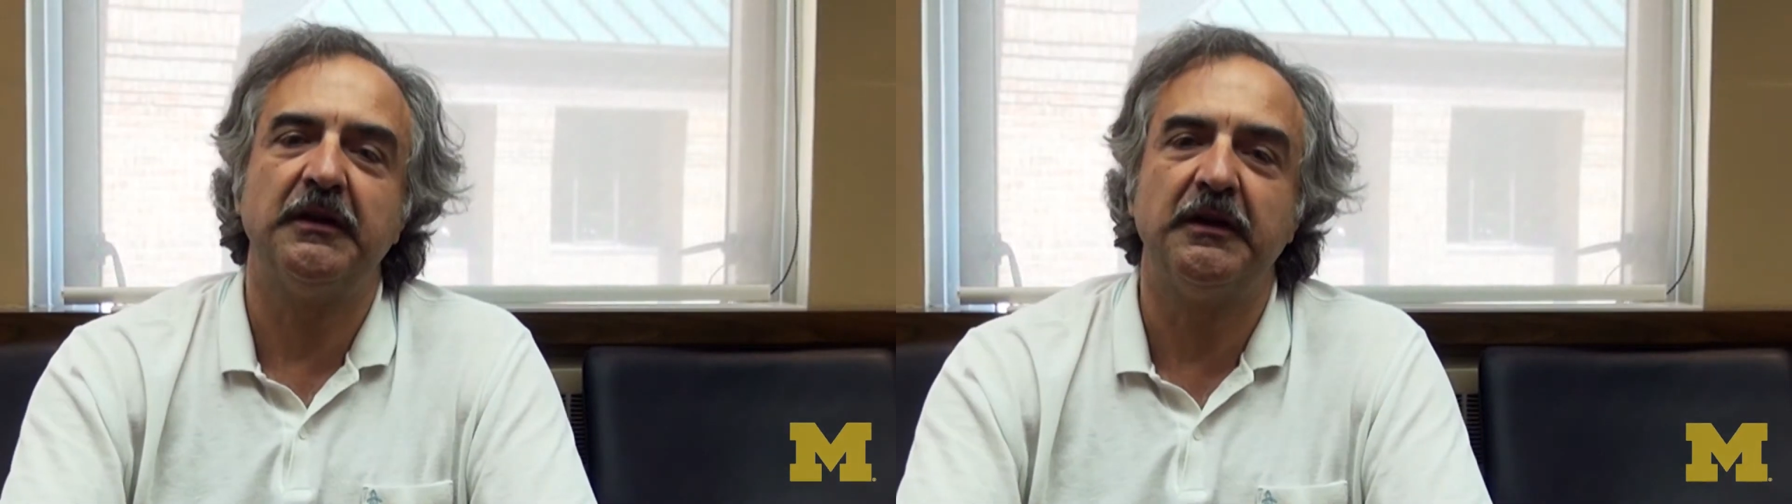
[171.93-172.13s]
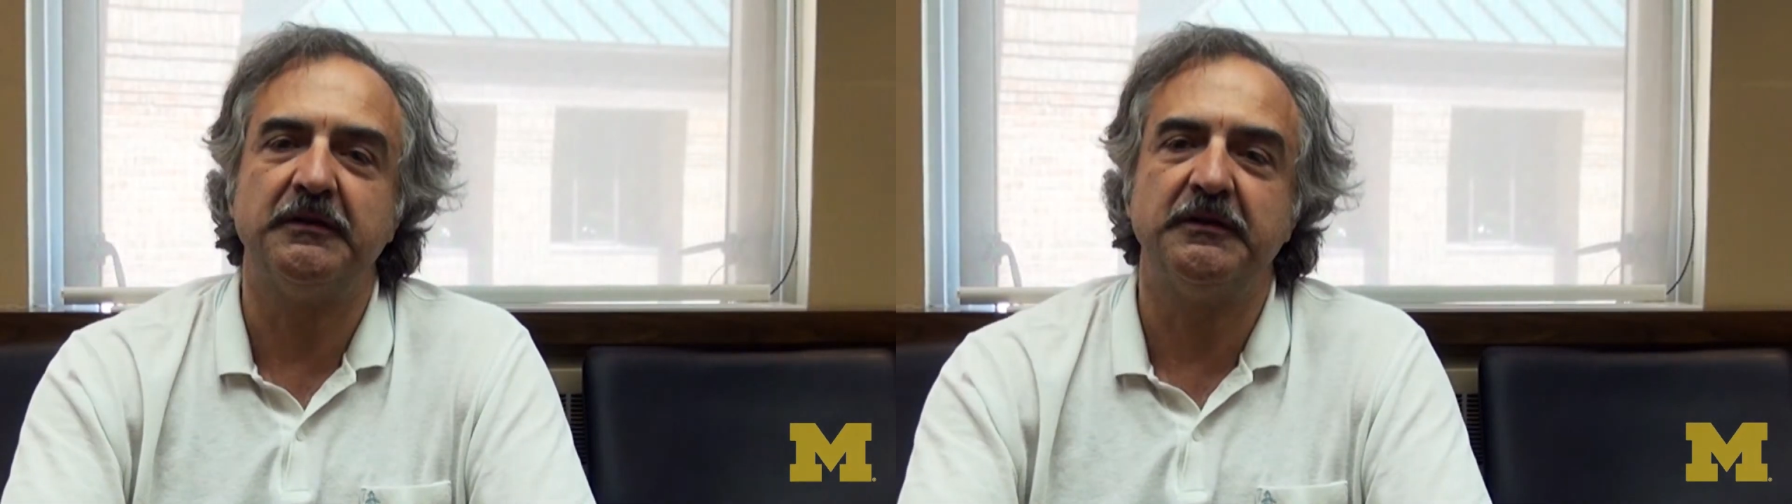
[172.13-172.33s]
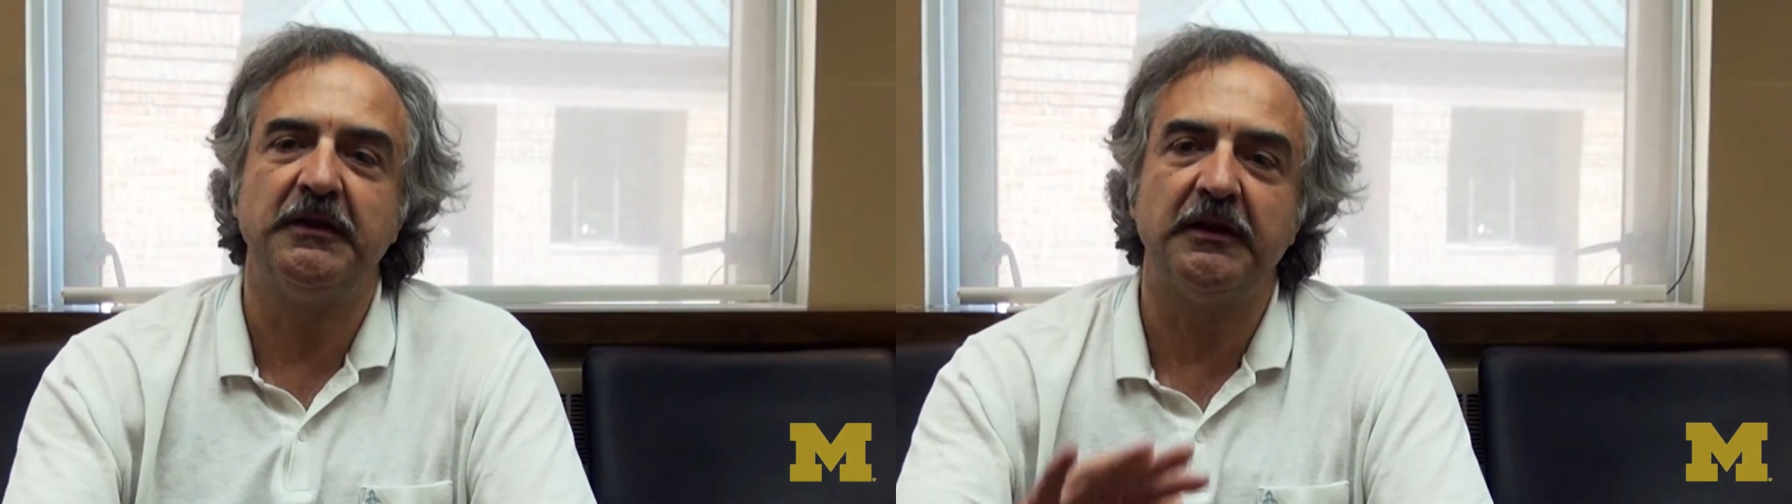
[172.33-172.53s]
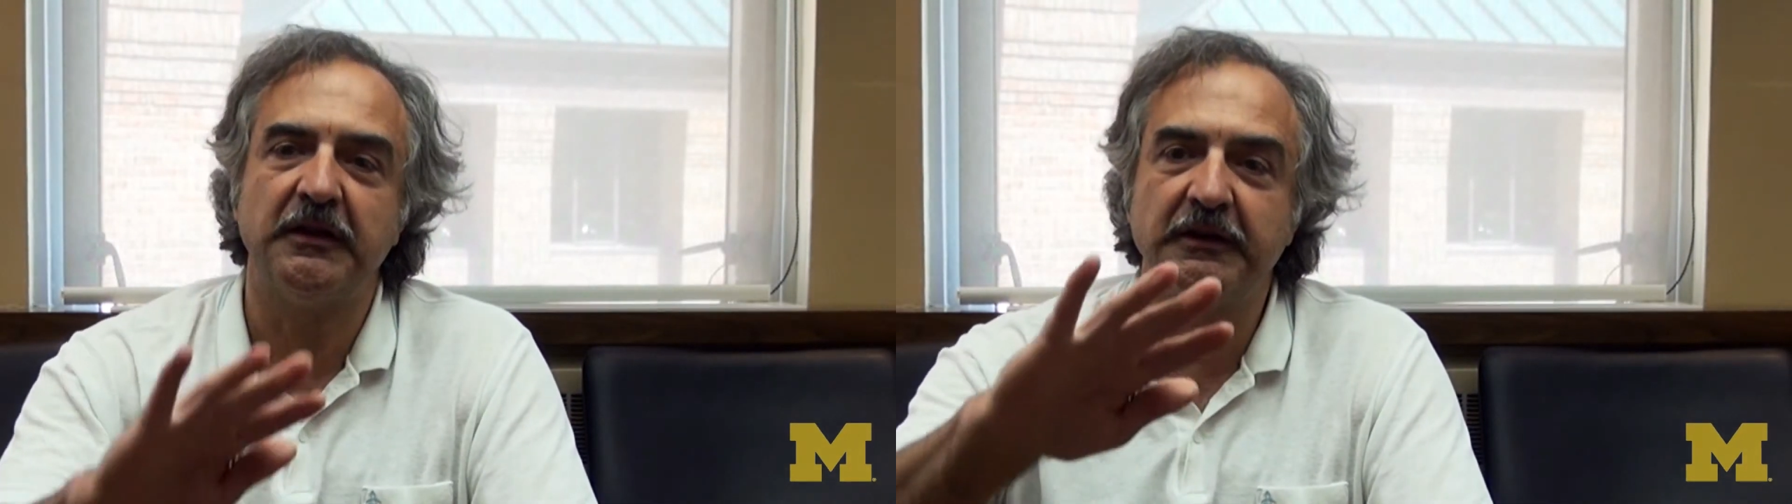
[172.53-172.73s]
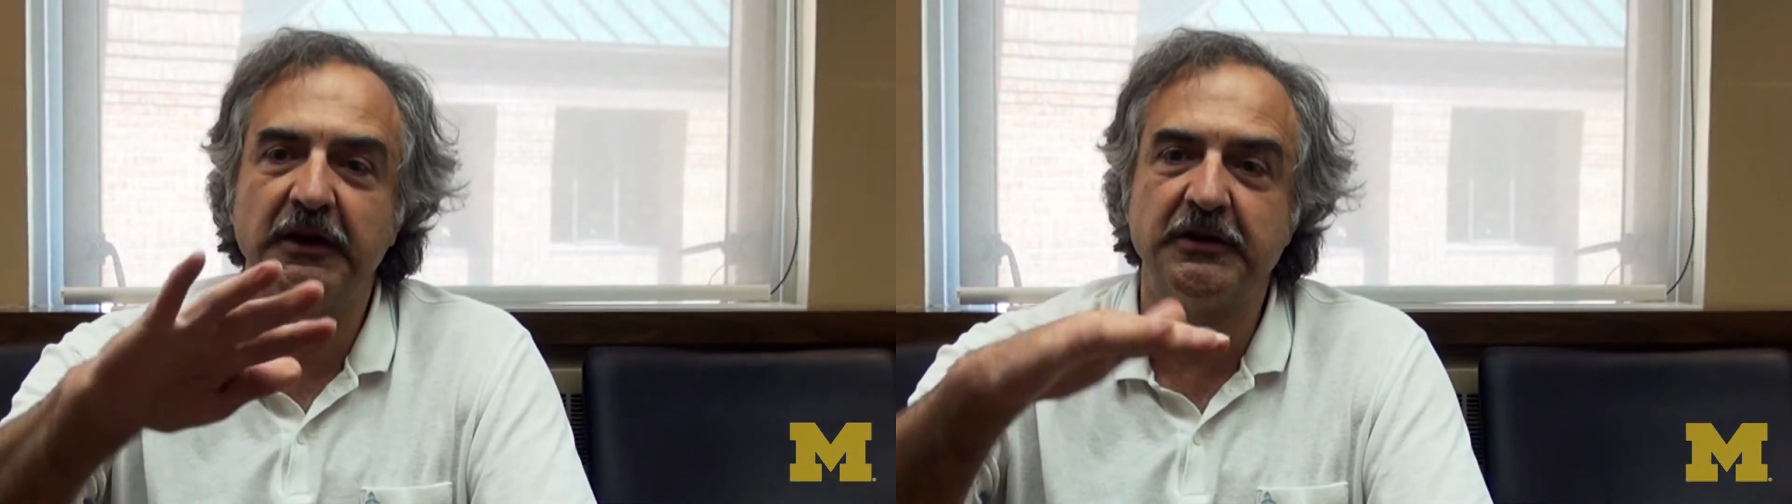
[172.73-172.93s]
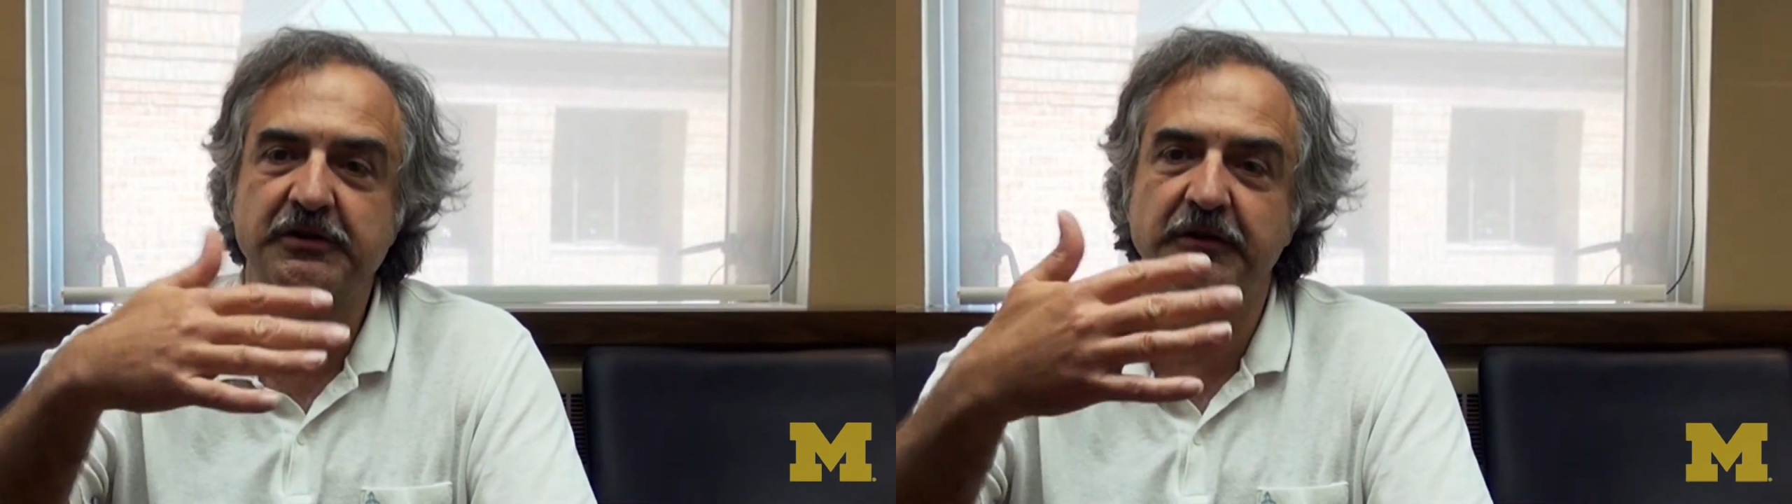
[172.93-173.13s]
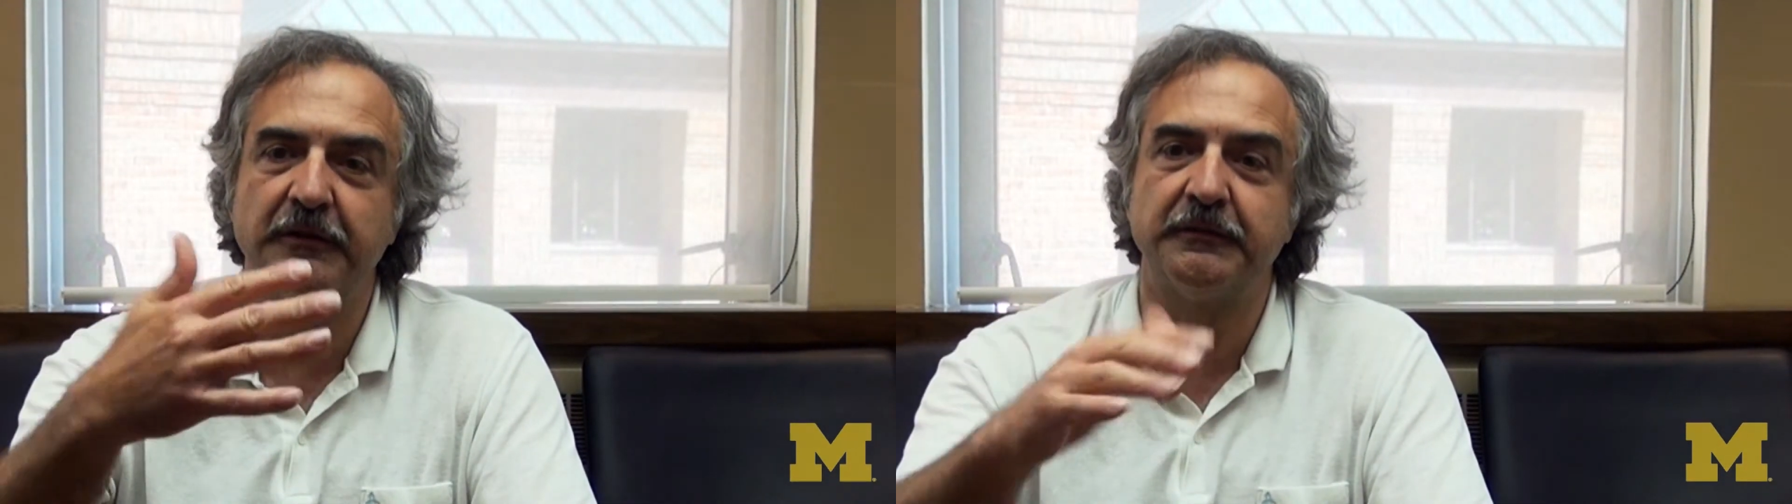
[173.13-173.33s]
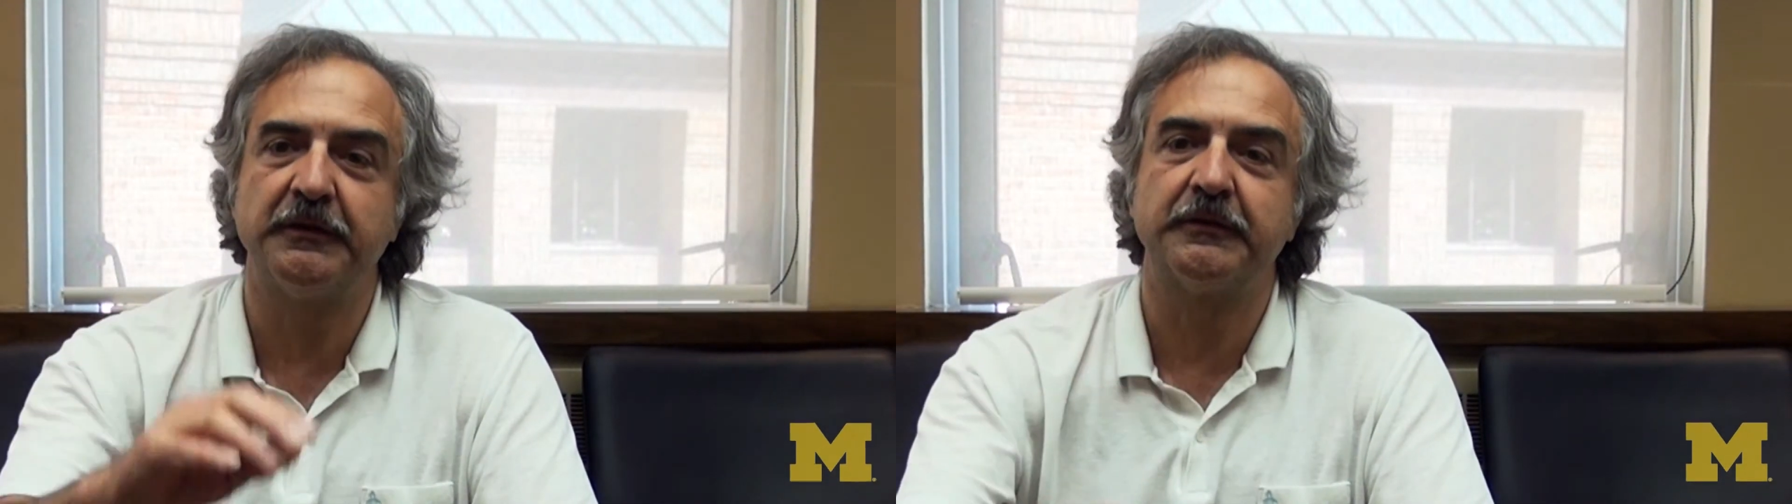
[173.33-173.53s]
and the inclination
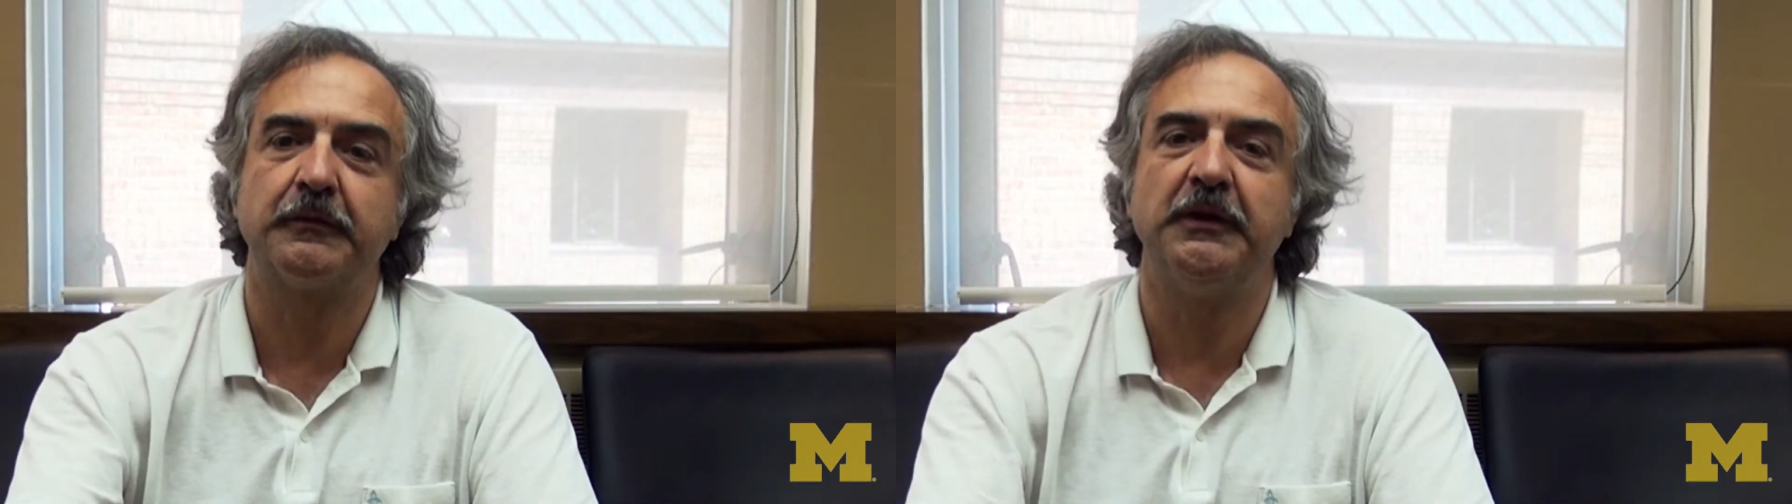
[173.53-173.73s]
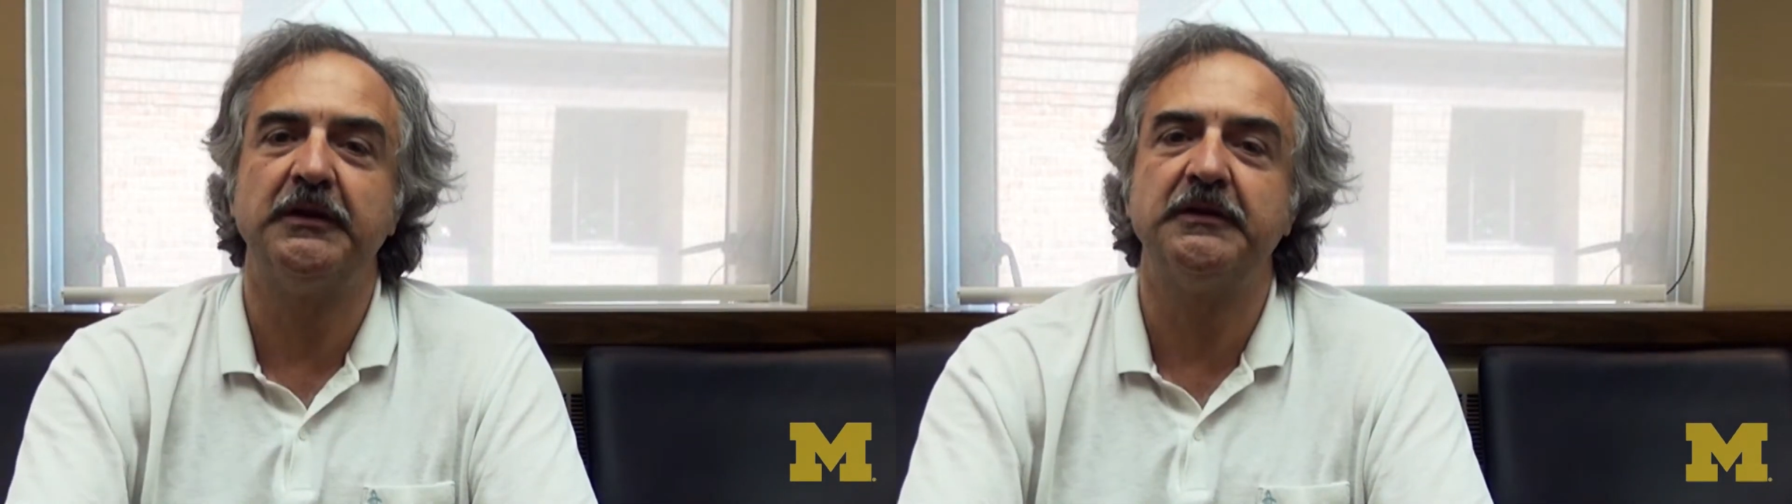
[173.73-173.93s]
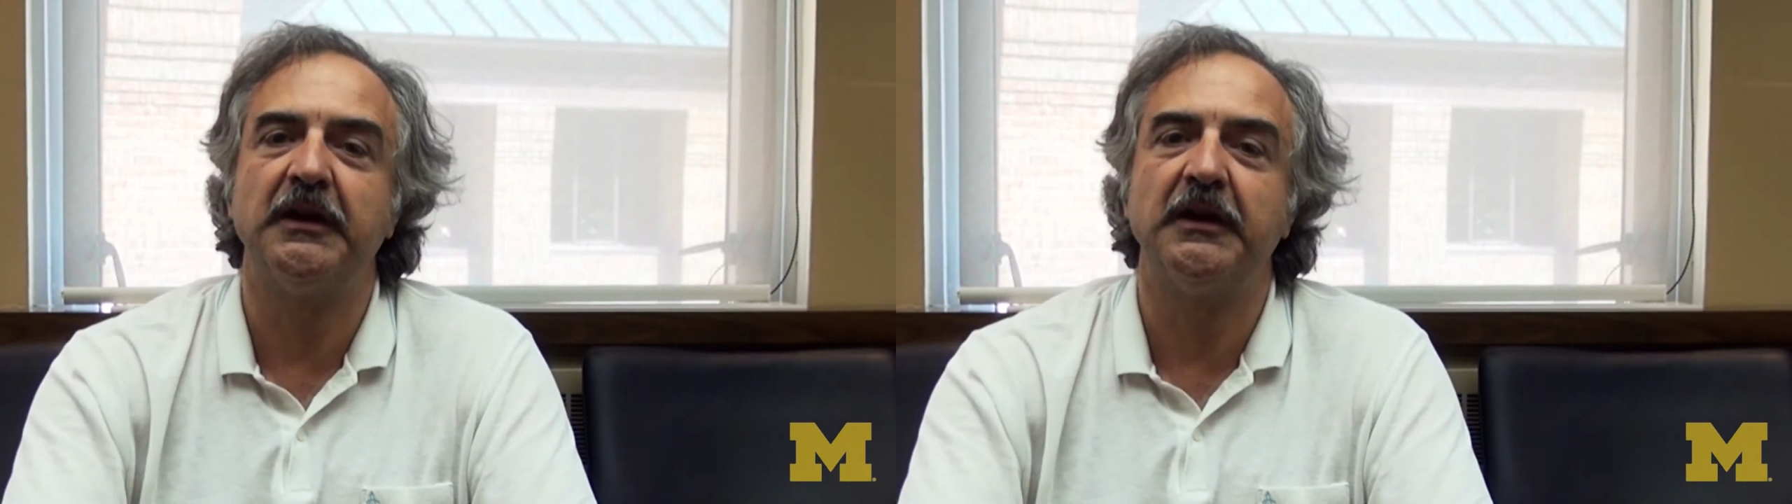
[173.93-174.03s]
of the screen